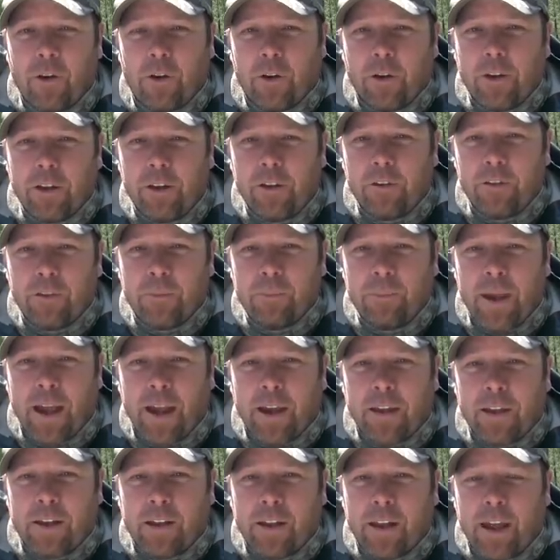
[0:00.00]
or use them
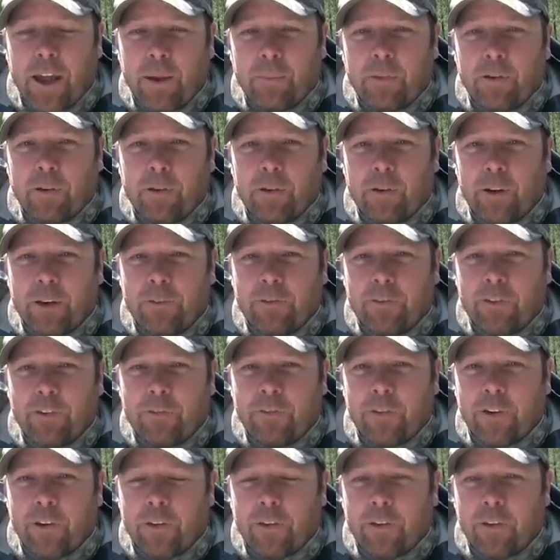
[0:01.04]
back in a laboratory for
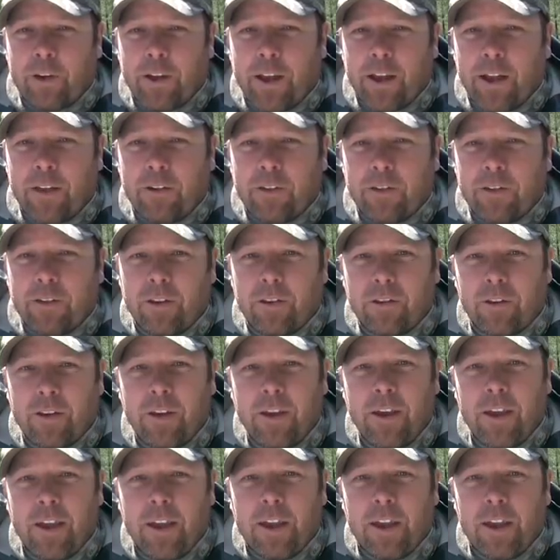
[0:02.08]
further analysis.